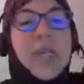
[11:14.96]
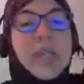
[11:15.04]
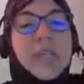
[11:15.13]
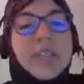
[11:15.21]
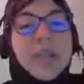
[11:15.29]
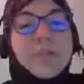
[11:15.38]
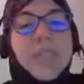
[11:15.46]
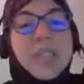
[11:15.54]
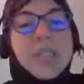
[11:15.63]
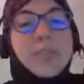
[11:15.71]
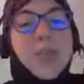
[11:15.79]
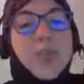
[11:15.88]
This
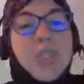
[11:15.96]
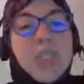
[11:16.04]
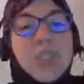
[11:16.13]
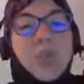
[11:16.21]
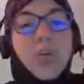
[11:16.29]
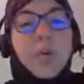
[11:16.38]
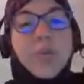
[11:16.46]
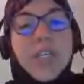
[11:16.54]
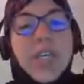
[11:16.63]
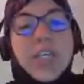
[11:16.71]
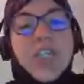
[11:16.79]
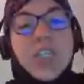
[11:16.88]
subsystem uses the
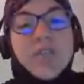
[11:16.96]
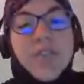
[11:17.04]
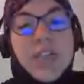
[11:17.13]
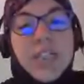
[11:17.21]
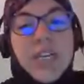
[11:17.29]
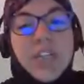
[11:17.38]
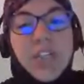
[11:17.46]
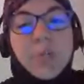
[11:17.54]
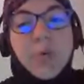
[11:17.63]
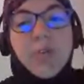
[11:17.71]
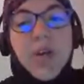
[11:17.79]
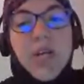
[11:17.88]
communication infrastructure
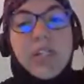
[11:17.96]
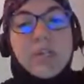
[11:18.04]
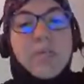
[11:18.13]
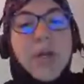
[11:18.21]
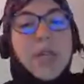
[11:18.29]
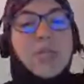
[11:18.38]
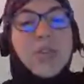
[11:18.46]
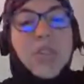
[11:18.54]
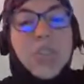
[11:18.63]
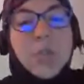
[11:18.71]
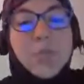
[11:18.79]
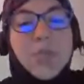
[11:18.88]
provided by the
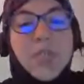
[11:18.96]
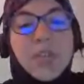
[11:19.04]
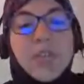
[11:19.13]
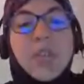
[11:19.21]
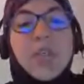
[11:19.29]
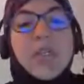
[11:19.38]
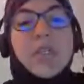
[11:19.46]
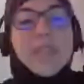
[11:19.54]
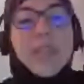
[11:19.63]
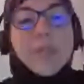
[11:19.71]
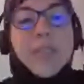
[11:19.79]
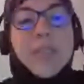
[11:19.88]
transport
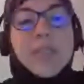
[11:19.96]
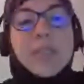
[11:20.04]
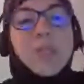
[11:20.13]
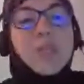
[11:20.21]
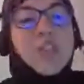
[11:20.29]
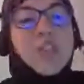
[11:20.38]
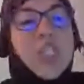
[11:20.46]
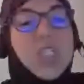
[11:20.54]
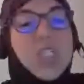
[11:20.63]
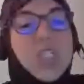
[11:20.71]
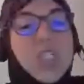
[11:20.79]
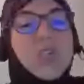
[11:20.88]
subsystem to
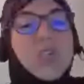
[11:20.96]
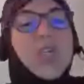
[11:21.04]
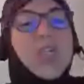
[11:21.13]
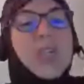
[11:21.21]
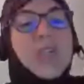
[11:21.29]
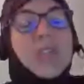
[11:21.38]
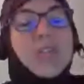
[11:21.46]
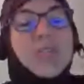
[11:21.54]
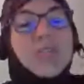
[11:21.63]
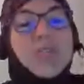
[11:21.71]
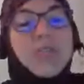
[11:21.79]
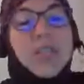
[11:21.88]
achieve this
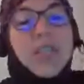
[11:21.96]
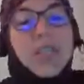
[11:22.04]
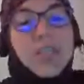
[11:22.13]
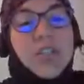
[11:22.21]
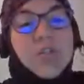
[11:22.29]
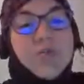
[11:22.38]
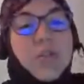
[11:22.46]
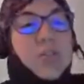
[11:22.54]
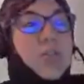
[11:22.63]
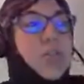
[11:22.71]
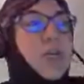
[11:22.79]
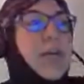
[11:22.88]
consolidation.
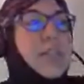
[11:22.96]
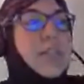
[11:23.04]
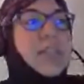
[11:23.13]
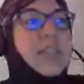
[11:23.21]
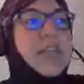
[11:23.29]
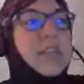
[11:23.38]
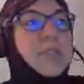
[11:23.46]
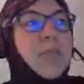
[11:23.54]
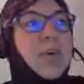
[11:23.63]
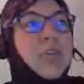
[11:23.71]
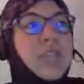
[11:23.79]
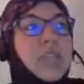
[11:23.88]
So as I said,
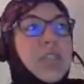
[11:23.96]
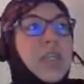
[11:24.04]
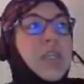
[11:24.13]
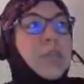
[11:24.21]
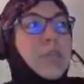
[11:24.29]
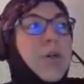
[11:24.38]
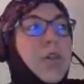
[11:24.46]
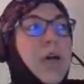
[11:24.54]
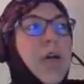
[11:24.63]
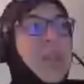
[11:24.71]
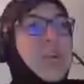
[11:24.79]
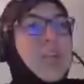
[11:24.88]
more detail about the
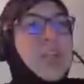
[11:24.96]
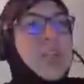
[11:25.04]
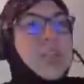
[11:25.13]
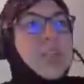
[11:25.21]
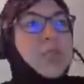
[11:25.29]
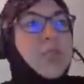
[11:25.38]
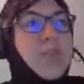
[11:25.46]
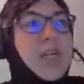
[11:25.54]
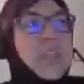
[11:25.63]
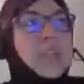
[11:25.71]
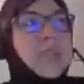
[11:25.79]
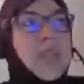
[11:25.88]
other layers, you'll
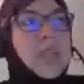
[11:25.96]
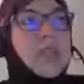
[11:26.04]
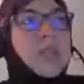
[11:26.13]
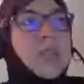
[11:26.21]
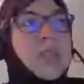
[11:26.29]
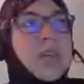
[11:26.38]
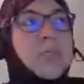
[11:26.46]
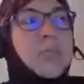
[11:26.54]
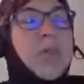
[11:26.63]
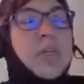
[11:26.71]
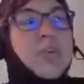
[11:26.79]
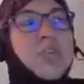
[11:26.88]
find them in the
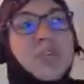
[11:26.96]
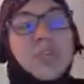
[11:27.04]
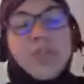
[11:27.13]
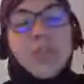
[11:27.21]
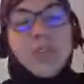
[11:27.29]
Microsoft